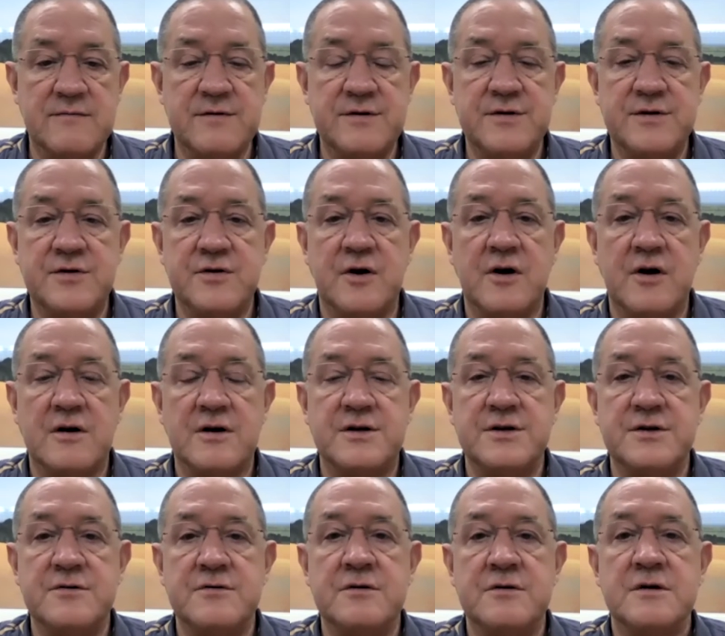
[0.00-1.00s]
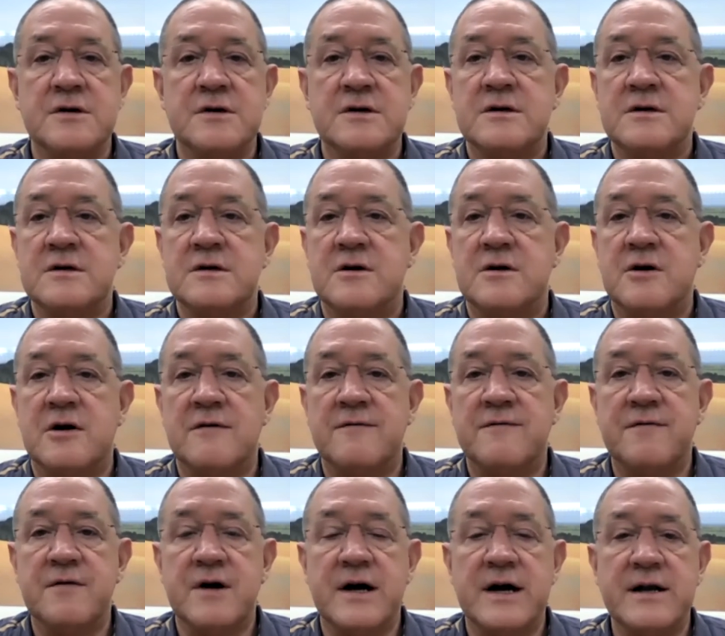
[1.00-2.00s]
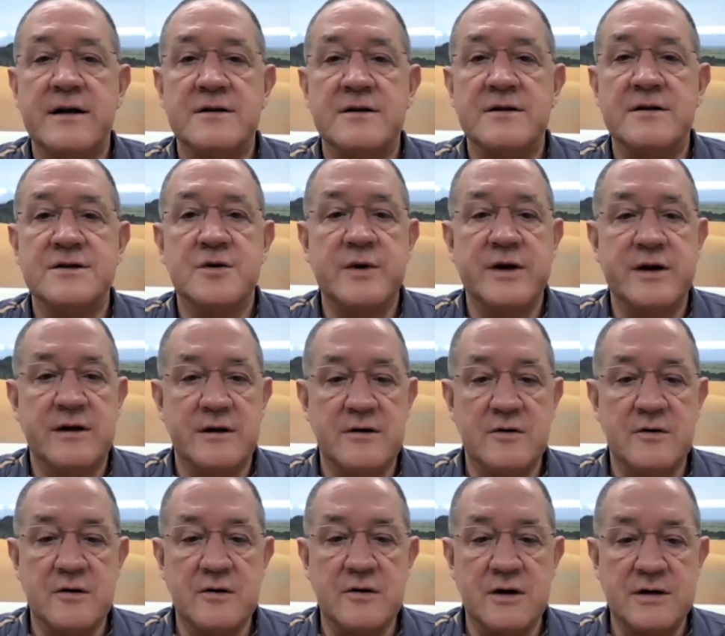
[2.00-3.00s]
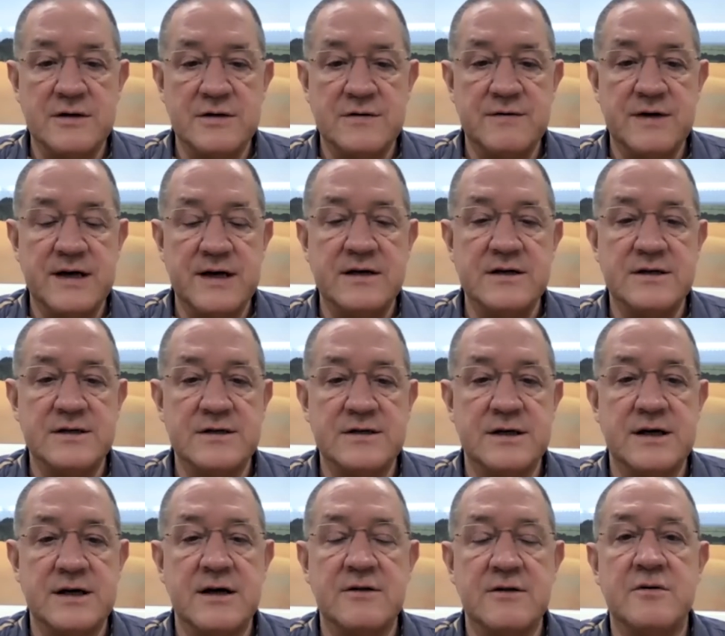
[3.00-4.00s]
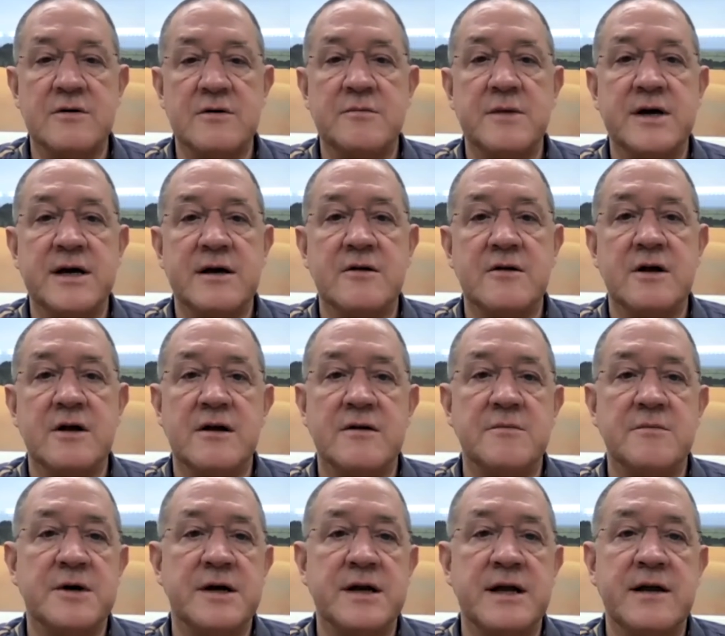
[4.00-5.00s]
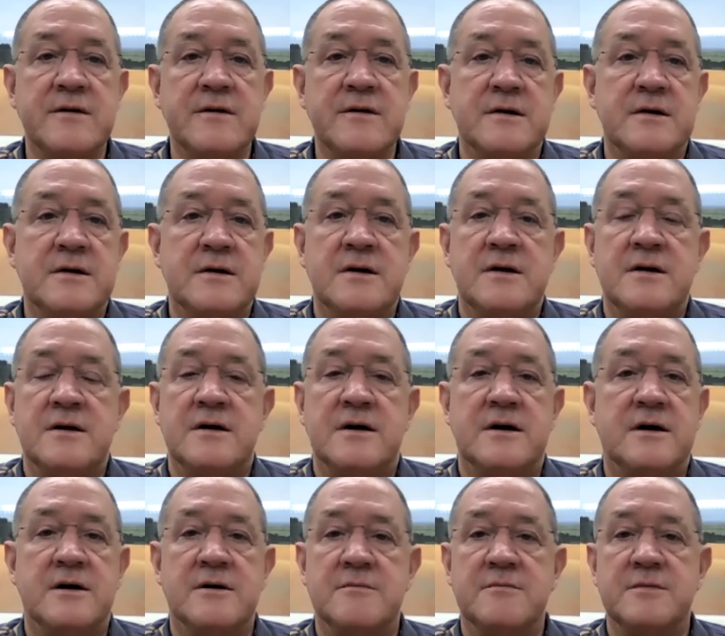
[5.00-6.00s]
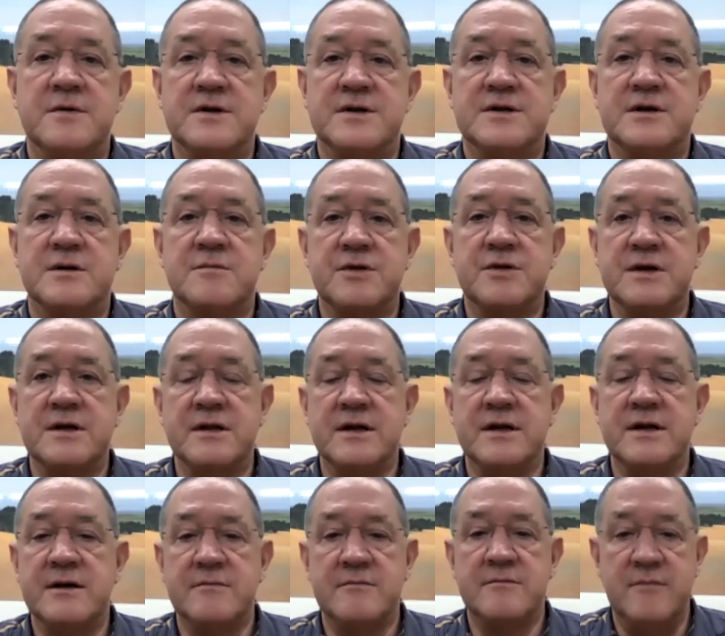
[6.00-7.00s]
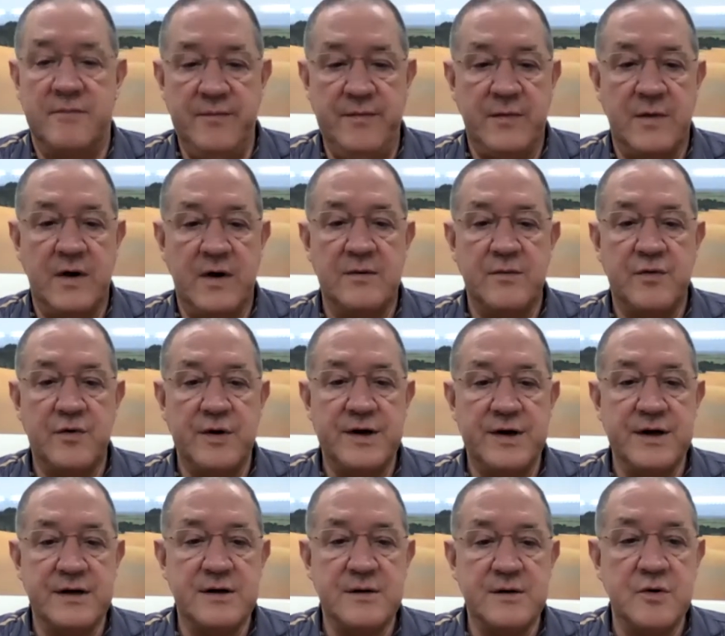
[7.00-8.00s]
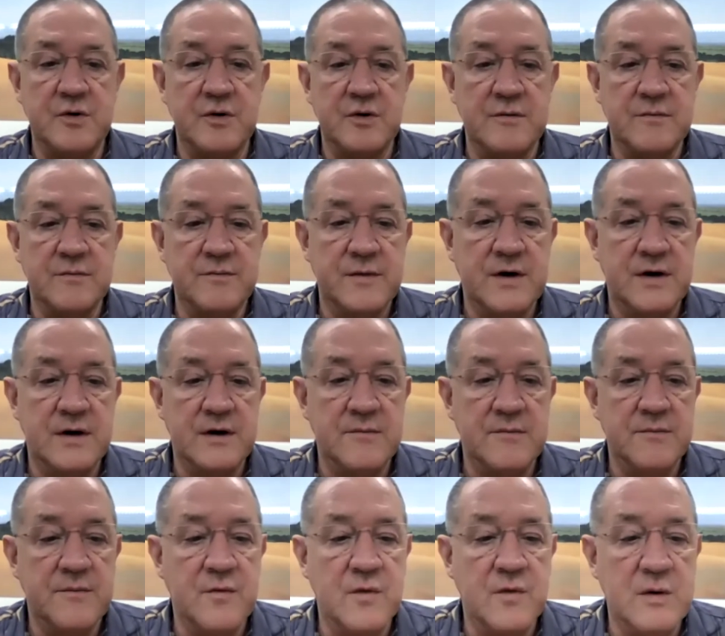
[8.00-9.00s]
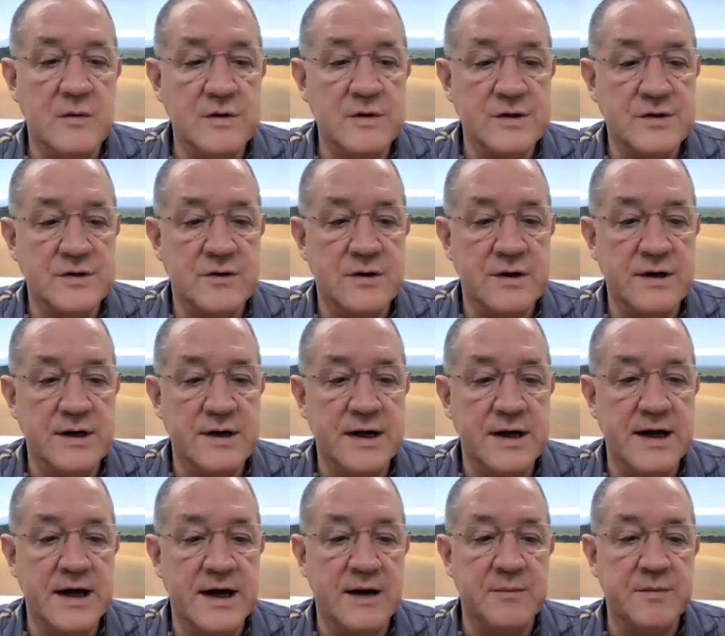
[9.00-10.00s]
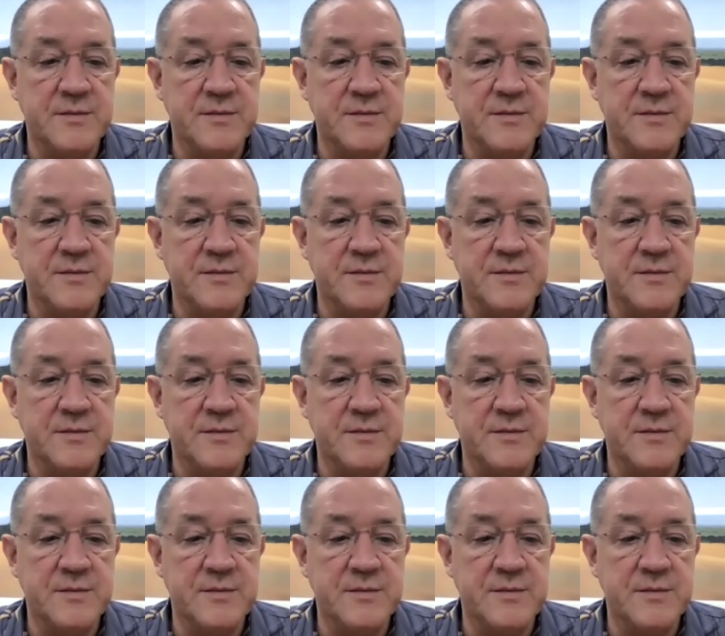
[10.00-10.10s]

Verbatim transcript: to talk to you offline so we can go to Las Vegas together and make a lot of money. Uh, it's completely unpredictable um, what was going to happen.